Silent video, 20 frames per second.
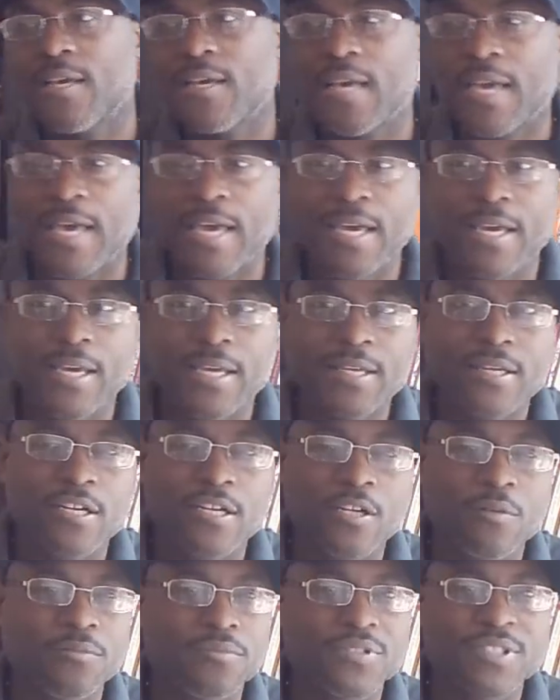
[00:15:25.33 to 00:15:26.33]
and
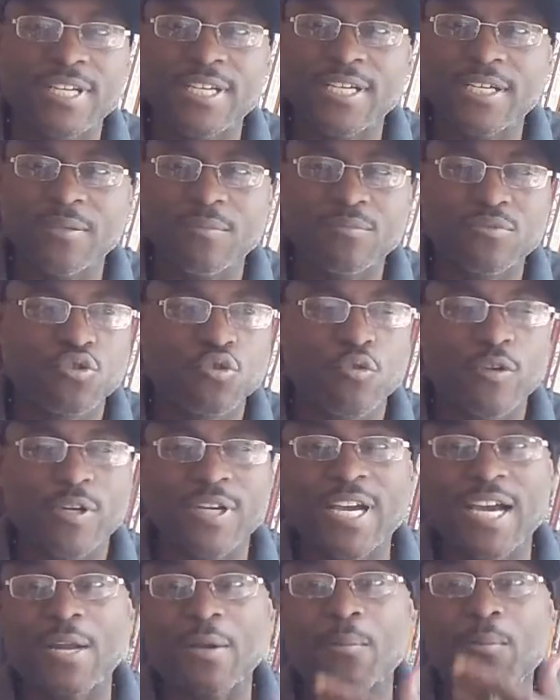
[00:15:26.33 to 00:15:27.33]
same story
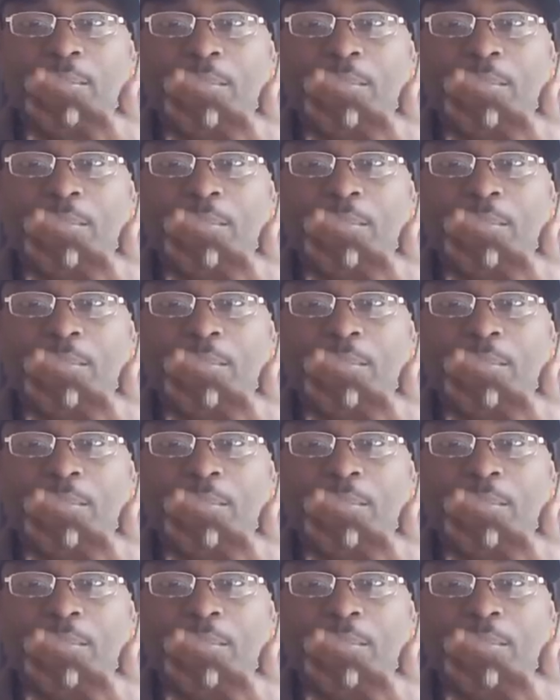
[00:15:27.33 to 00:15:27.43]
kind of